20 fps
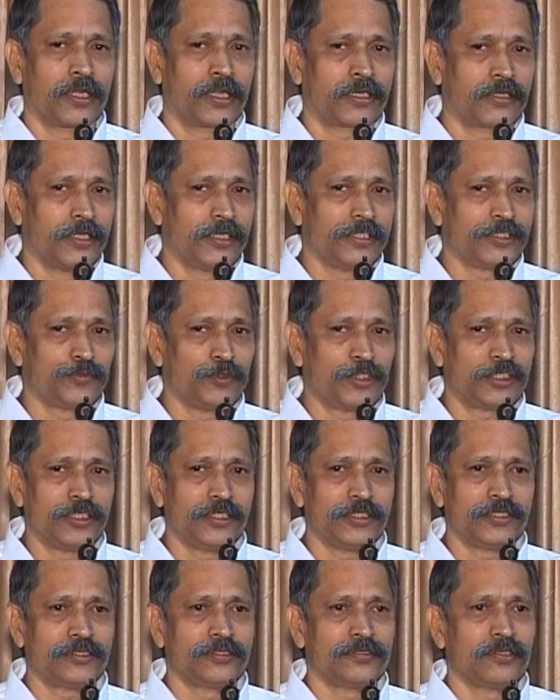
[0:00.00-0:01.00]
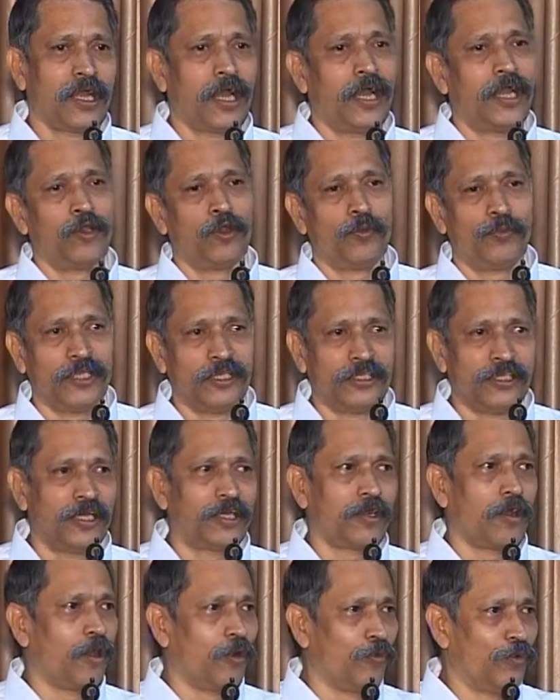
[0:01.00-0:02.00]
Hegde is with us. I will be
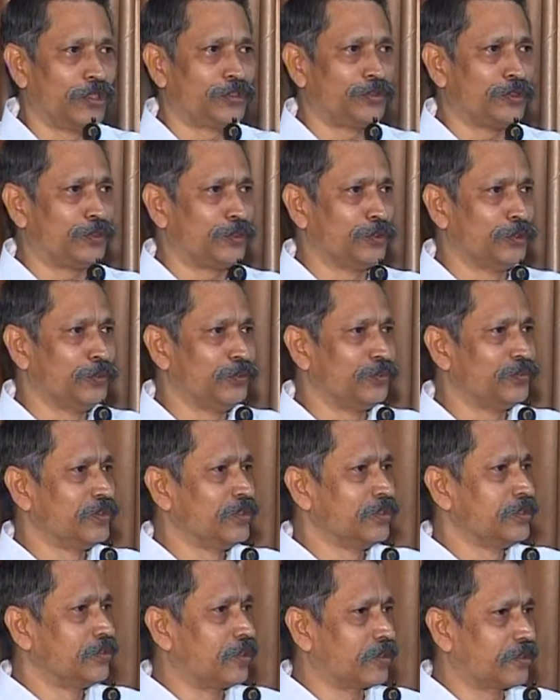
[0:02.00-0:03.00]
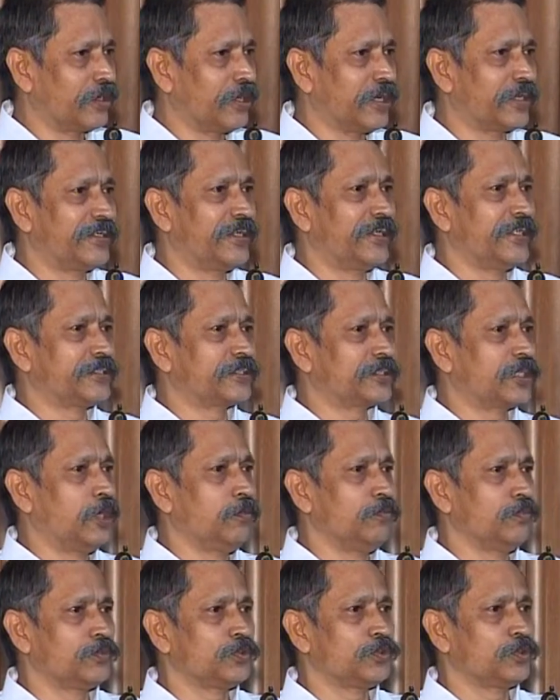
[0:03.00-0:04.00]
here always with you. Dr. Hegde has
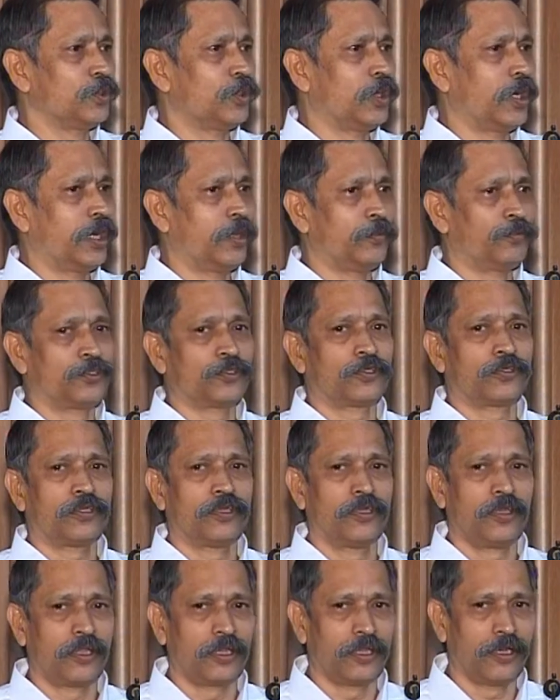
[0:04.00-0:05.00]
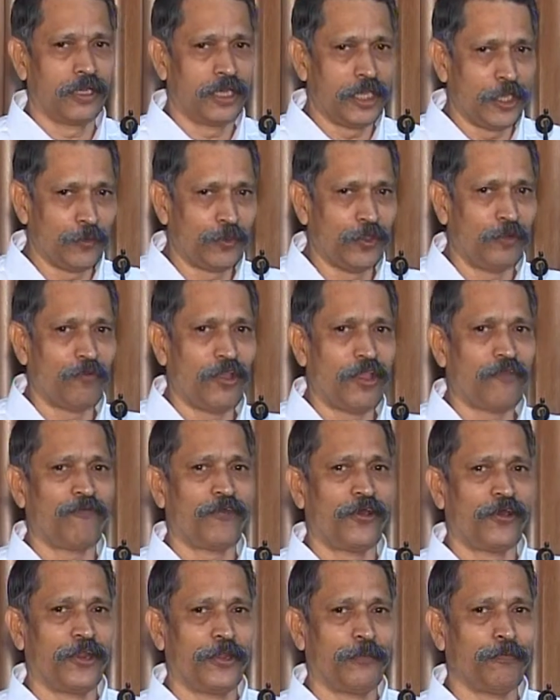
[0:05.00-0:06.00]
come, so I have to leave the way
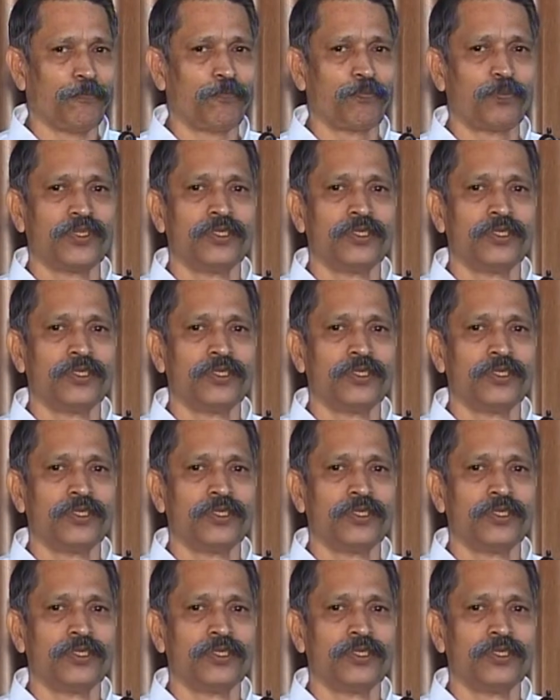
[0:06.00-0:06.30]
for him.